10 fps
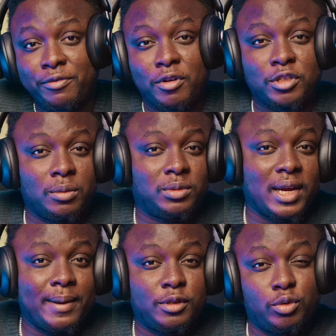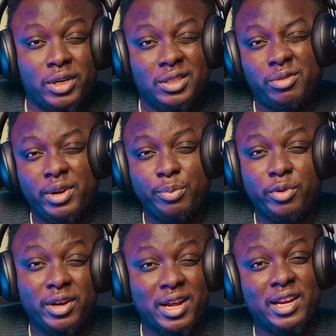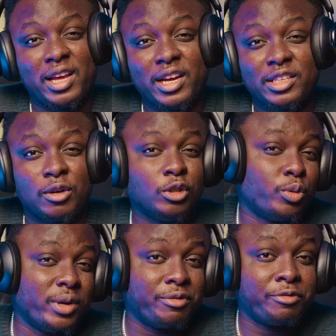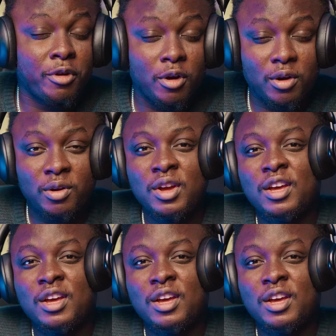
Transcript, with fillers: or sometimes 23.98 or 24,